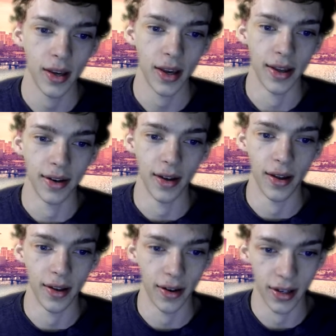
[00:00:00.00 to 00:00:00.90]
And
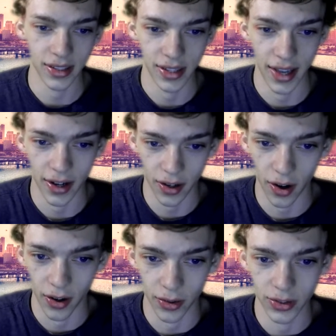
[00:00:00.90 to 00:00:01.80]
us, the
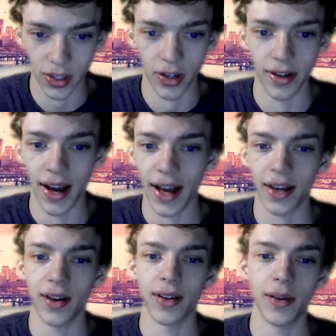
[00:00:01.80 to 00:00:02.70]
Cardinals, are not
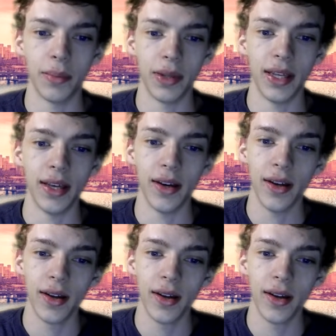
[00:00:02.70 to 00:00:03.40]
gonna be